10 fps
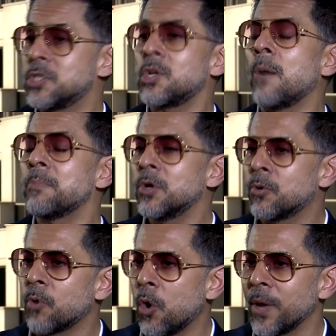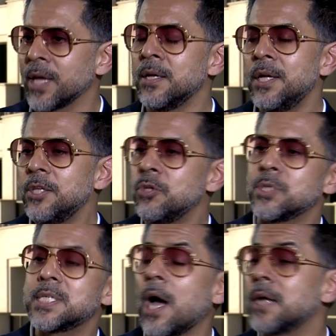you stop growing, you
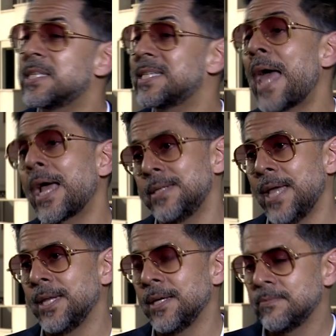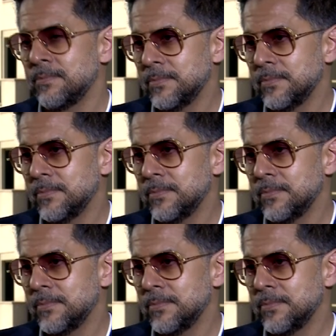start stagnating.